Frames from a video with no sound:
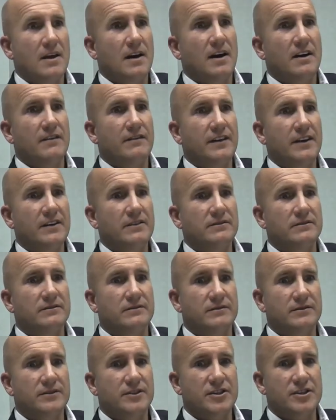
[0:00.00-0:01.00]
I felt
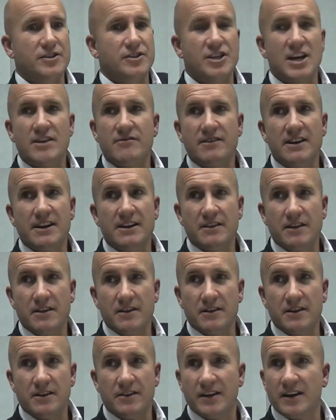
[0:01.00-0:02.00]
just generally
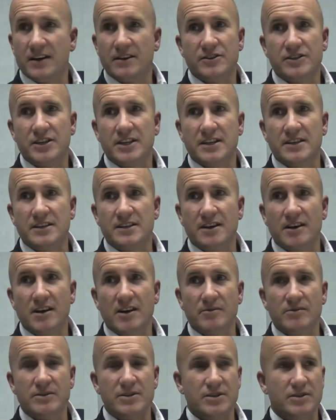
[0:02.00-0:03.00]
lethargic, as I
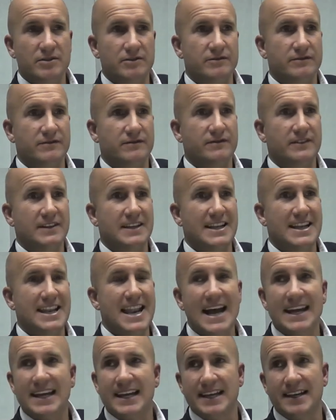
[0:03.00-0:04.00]
was sort of
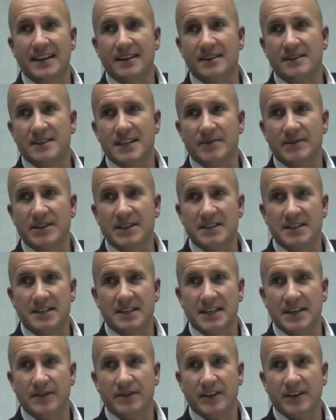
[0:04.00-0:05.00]
lacking something
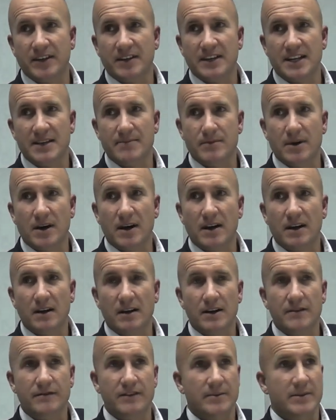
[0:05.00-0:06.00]
significant in my
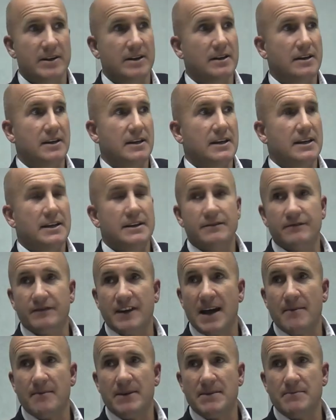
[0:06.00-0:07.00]
life. I'm a
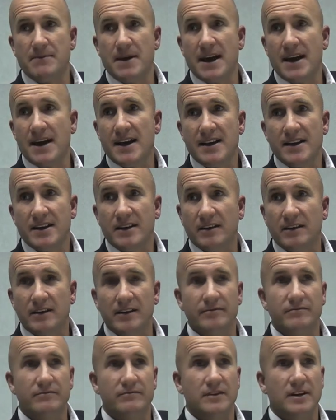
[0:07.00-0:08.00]
family man,
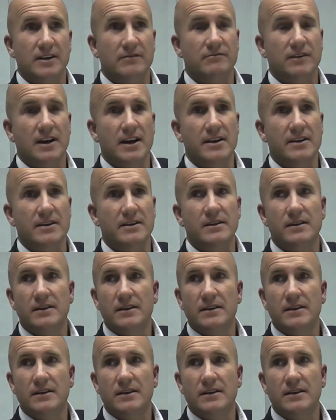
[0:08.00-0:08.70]
I run